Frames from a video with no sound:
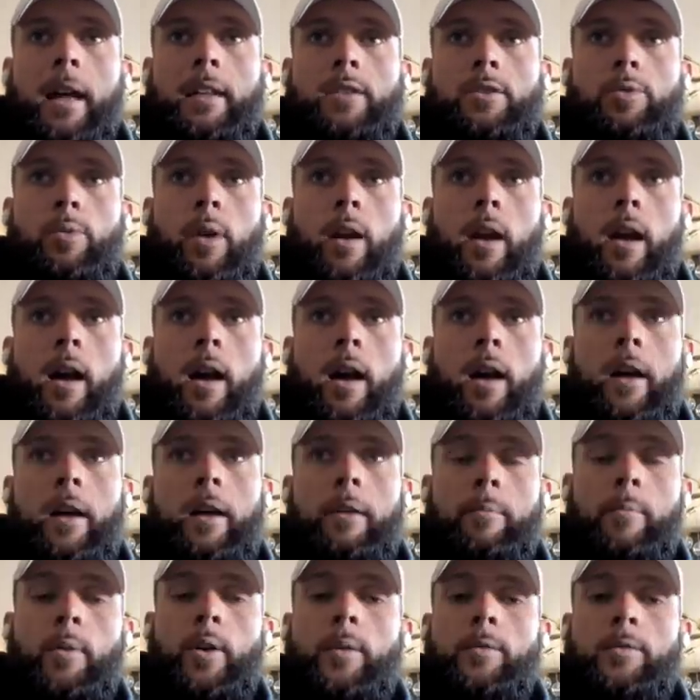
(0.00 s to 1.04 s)
that's when
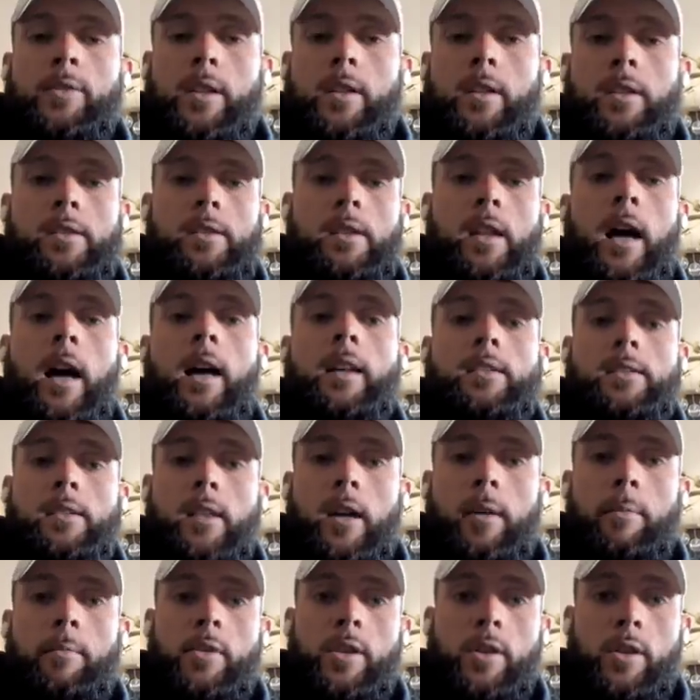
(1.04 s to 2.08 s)
I moved to the slot
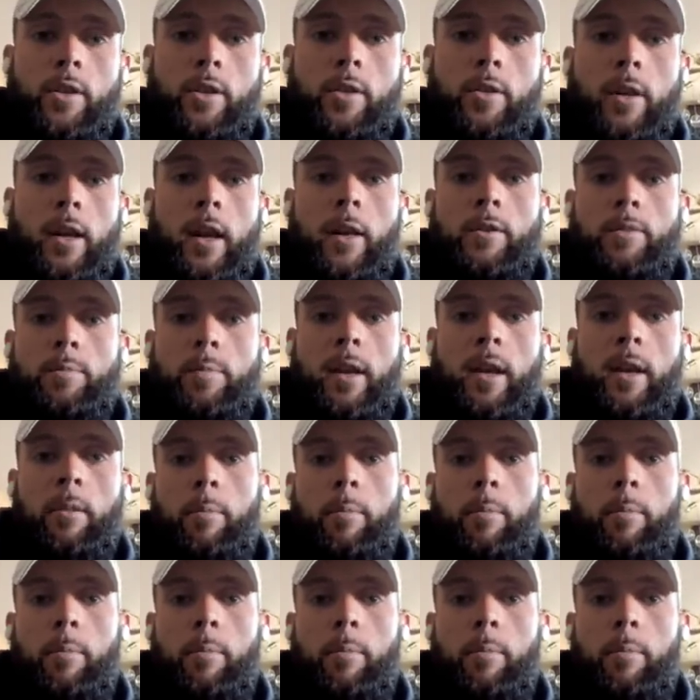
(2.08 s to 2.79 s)
some too, and I was